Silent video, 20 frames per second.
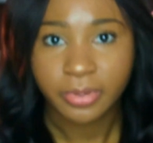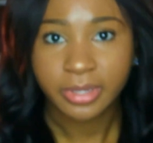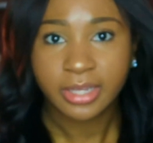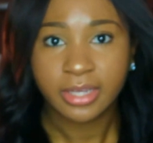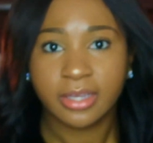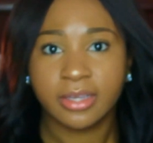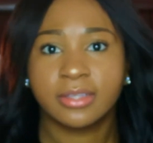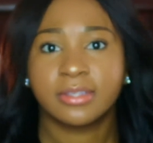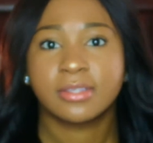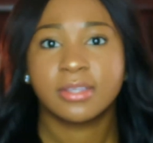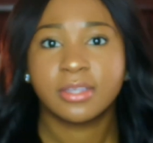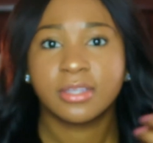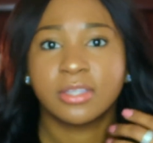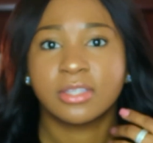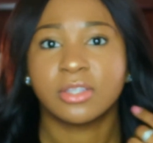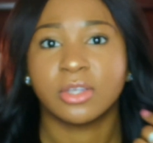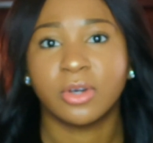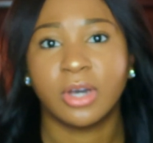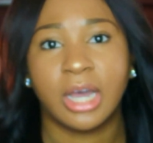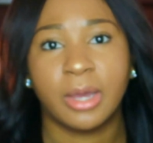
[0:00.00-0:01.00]
wigs,
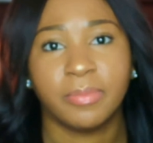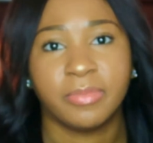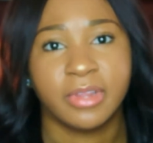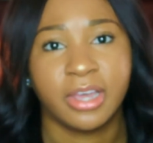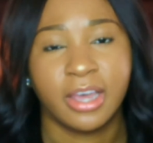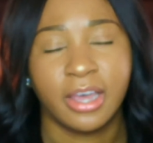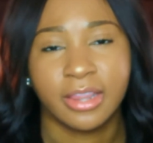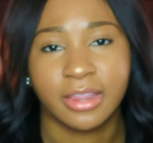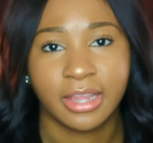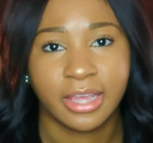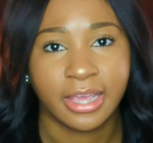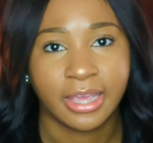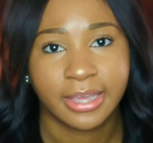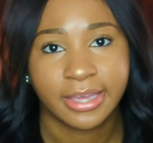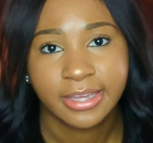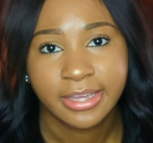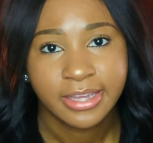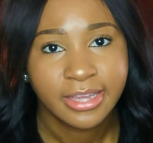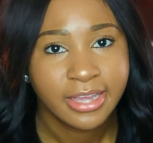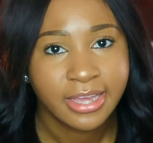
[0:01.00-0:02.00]
so I'm not
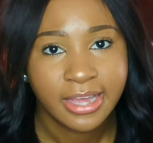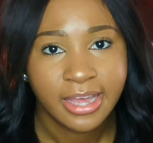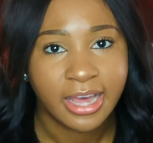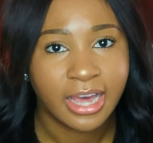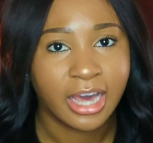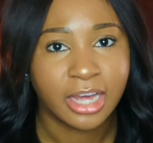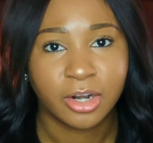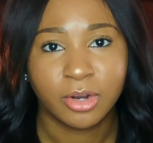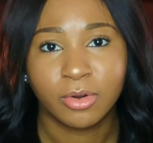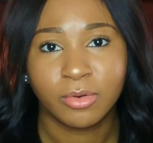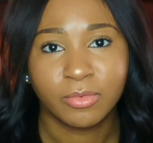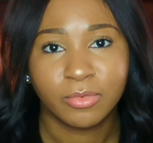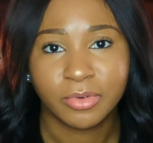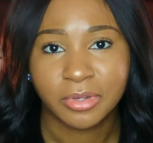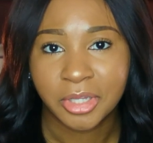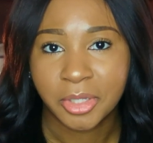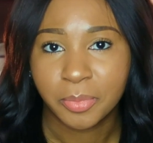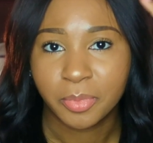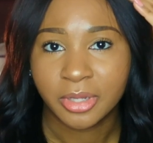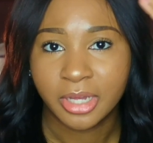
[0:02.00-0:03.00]
I don't
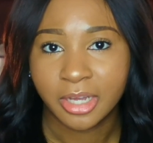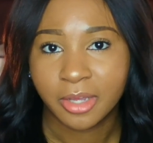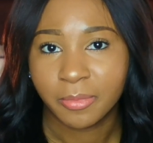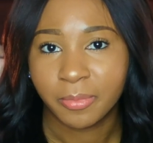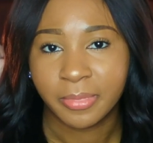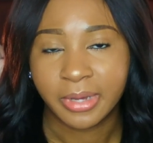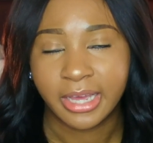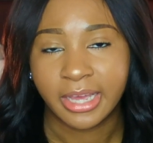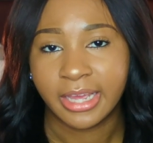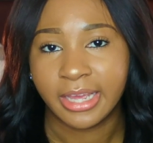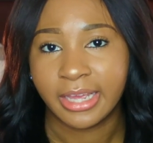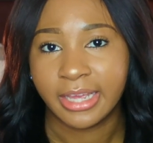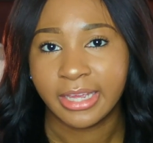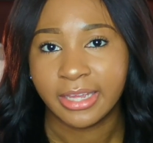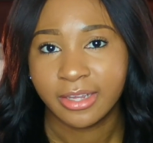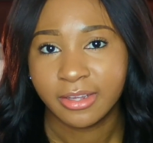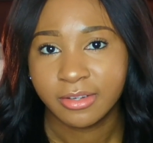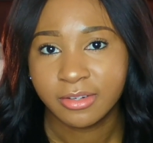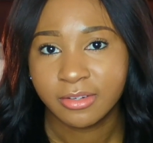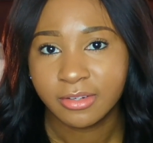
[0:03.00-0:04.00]
really pluck
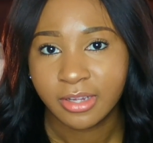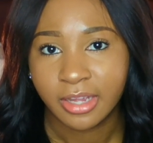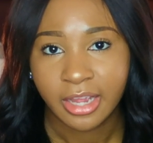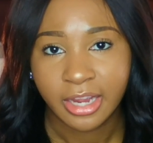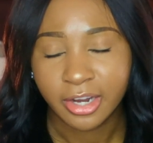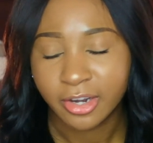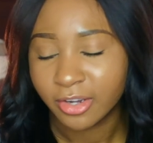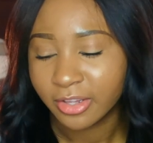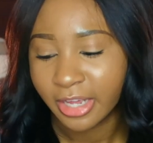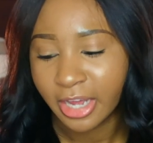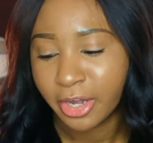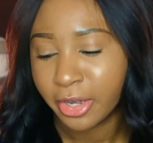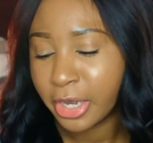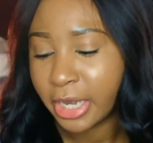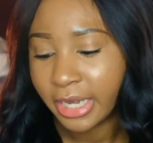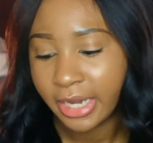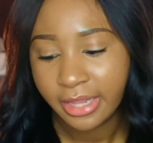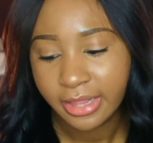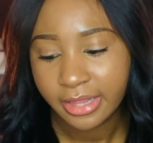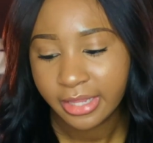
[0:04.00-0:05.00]
my hairline or
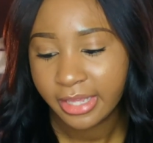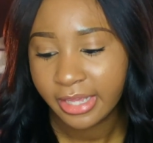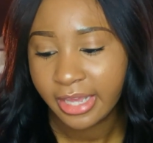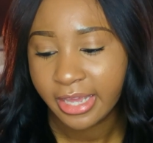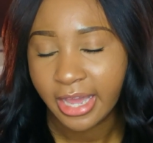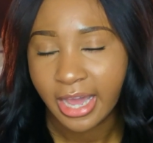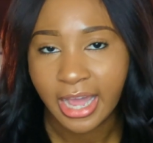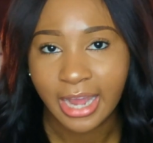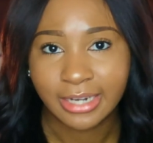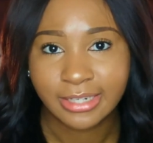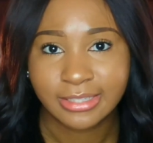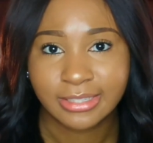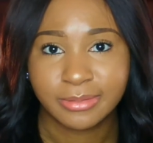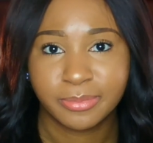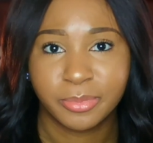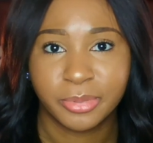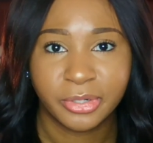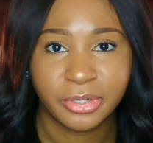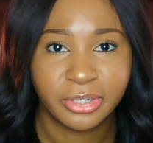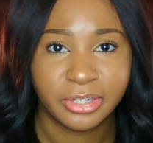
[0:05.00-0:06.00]
anything. I
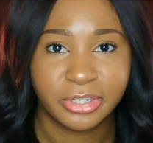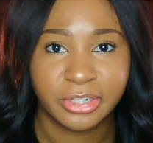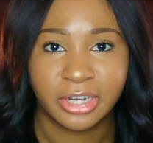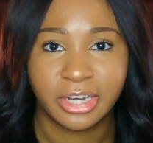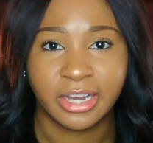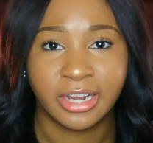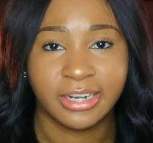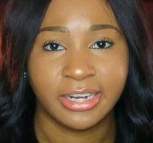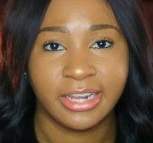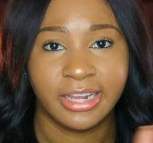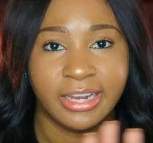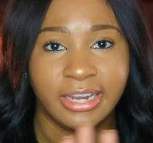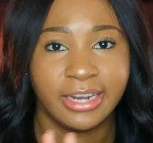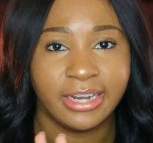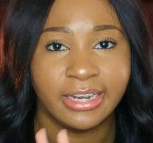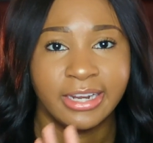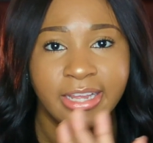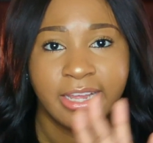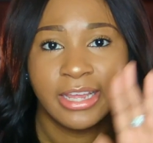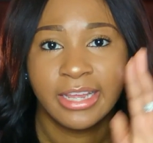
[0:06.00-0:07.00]
just put it on
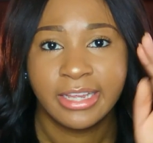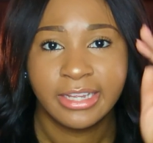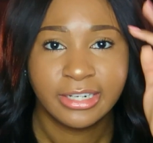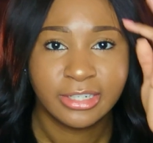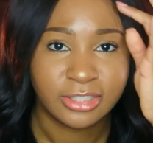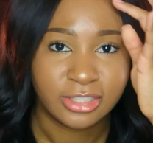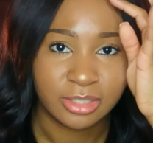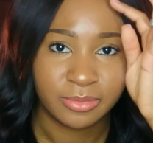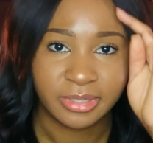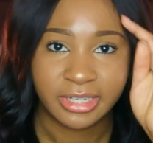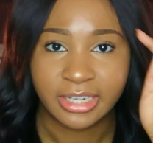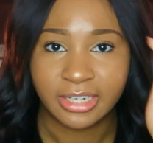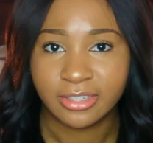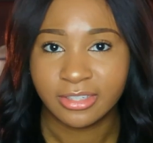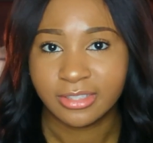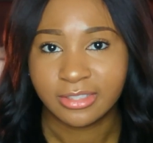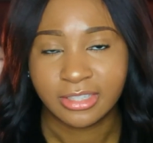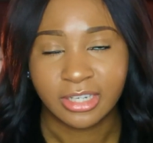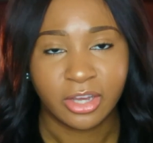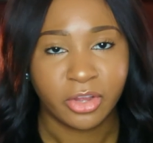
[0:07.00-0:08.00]
and gel my
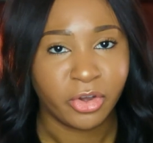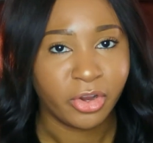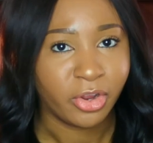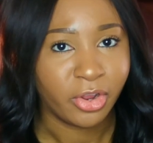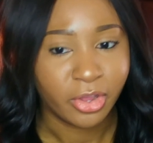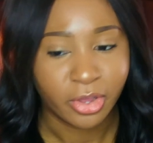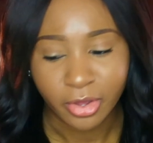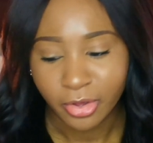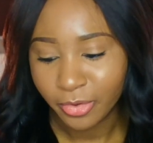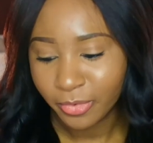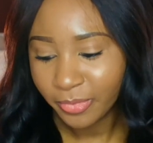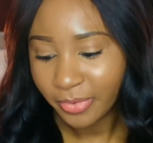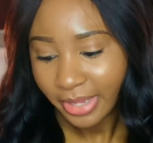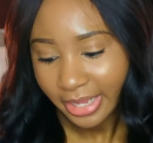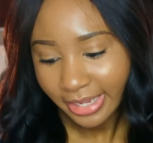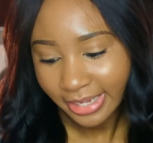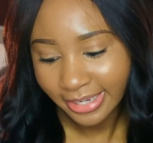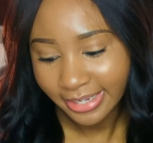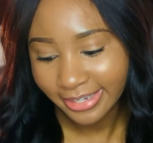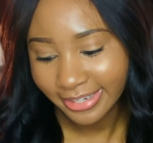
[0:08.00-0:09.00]
edges down and go.
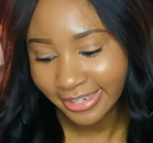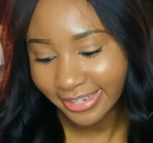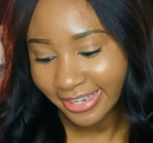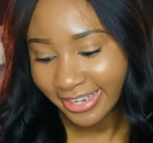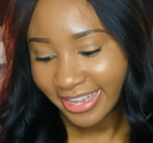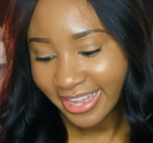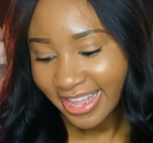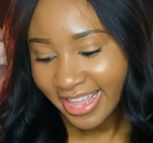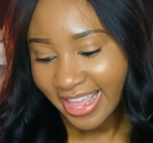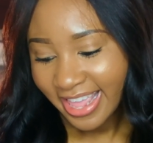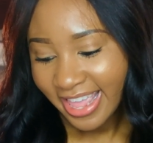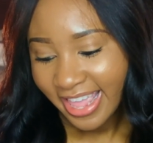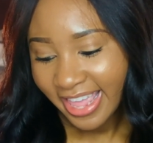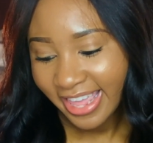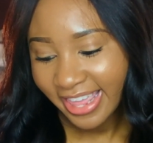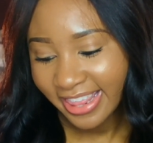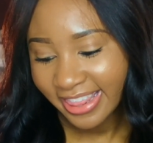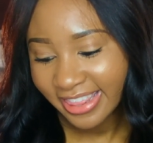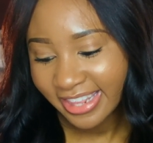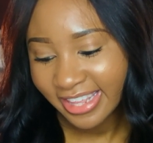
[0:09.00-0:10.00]

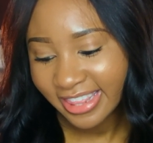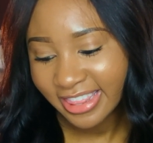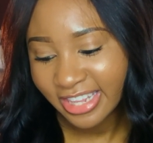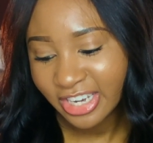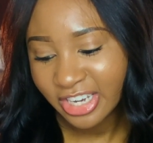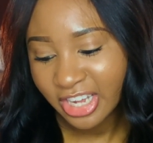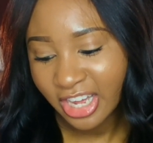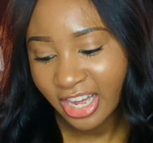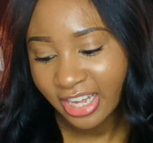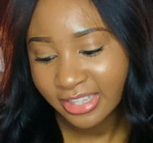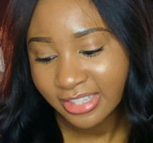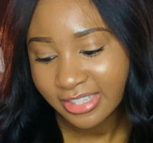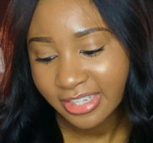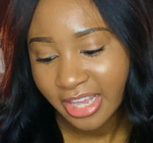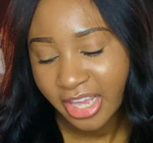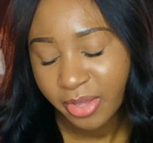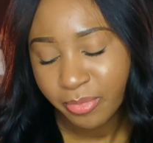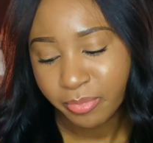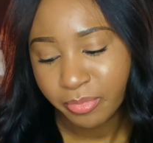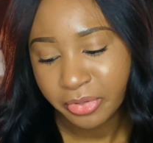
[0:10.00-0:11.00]
And then the knots
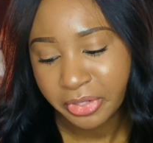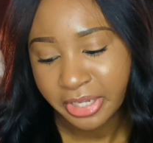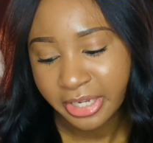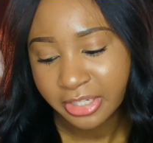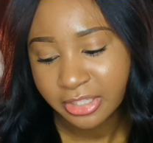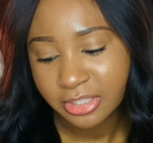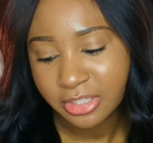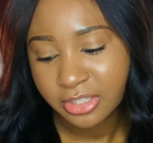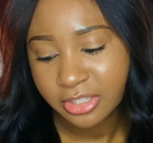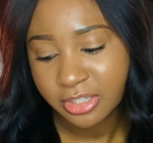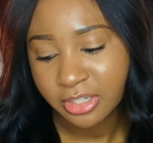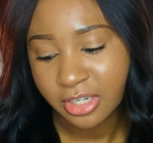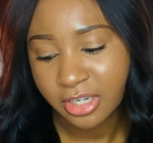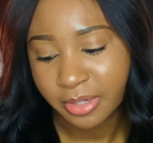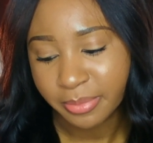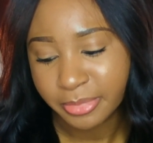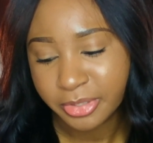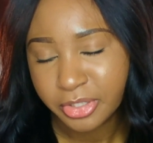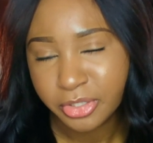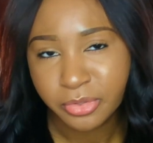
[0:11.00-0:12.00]
came bleached
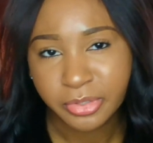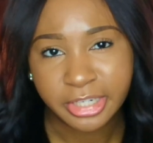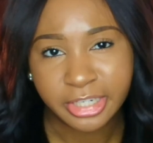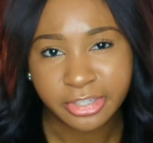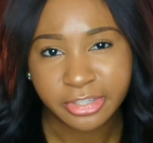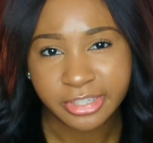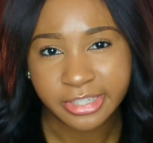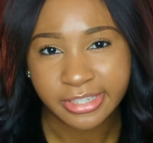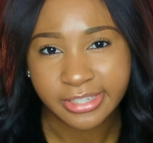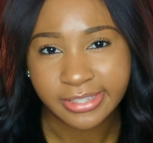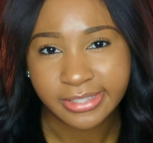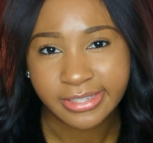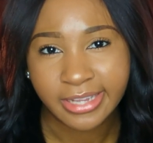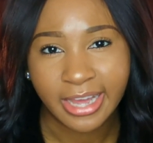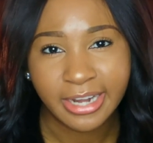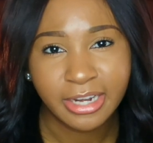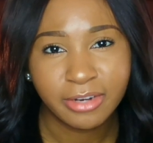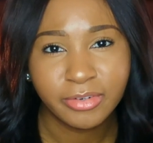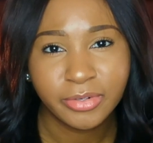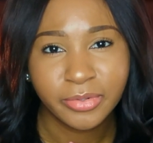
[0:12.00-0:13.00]
2 inches.
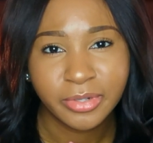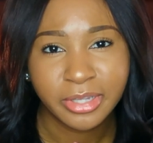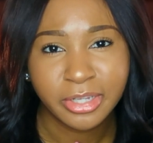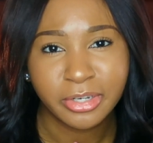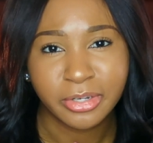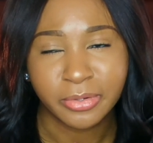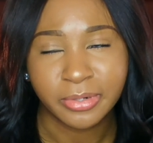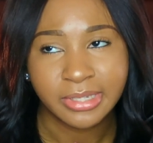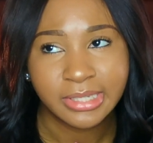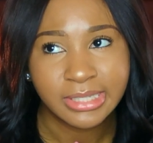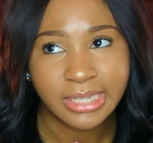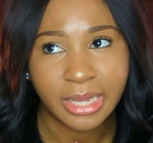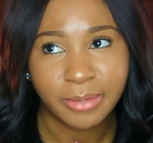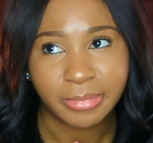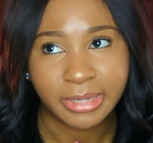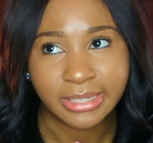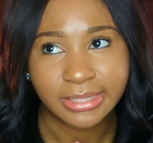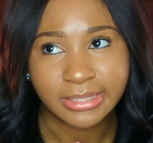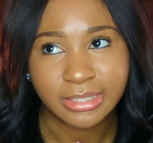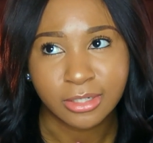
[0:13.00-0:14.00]
I never really noticed that
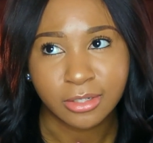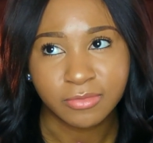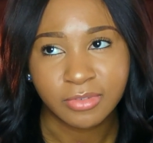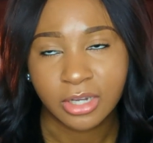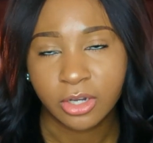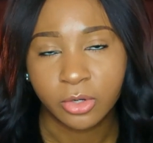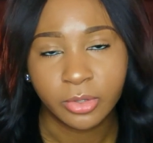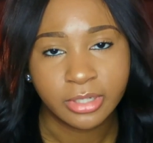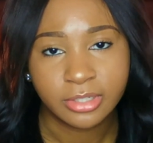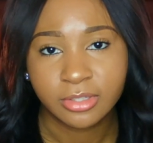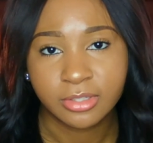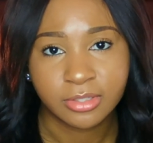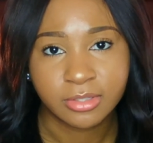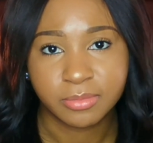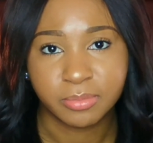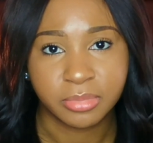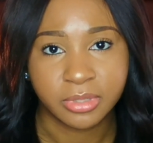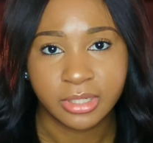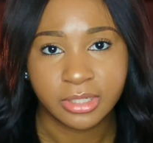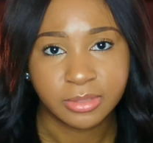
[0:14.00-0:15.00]
myself. I always
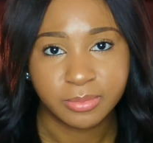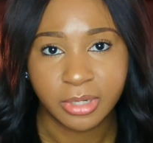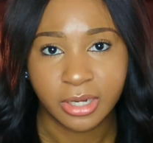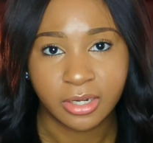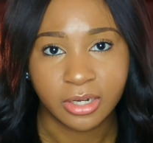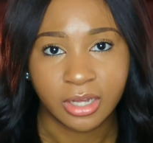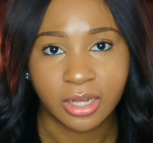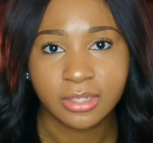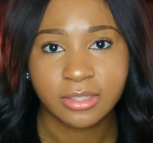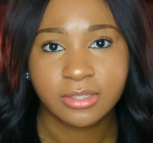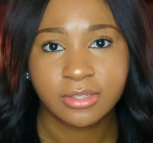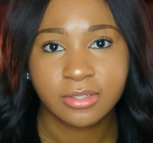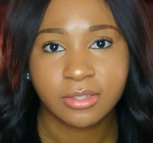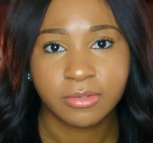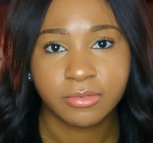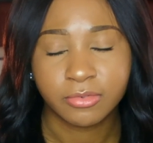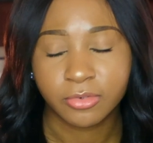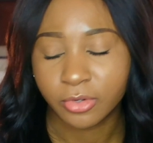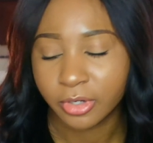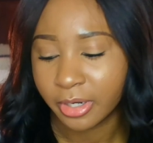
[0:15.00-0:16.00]
just bleach my knots
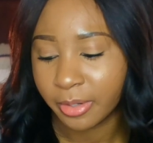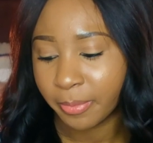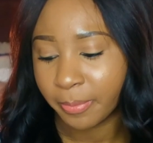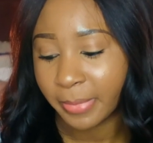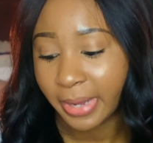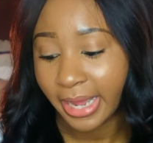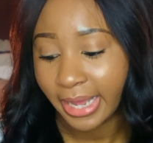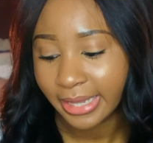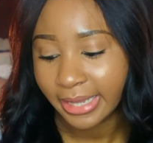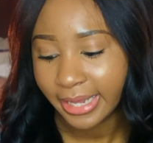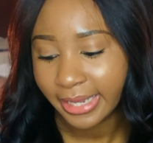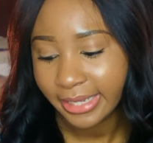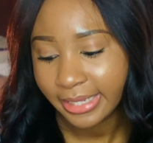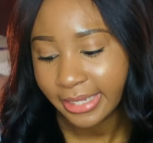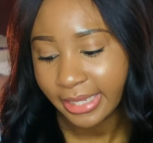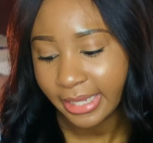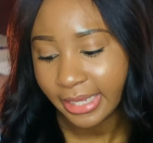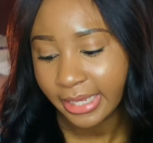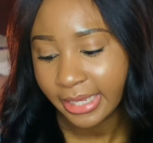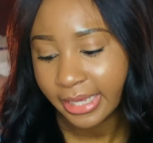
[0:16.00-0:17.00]
for my
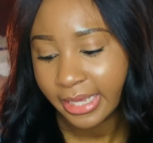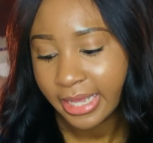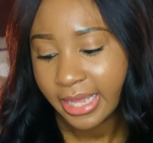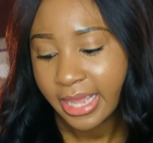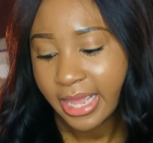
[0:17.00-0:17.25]
liking.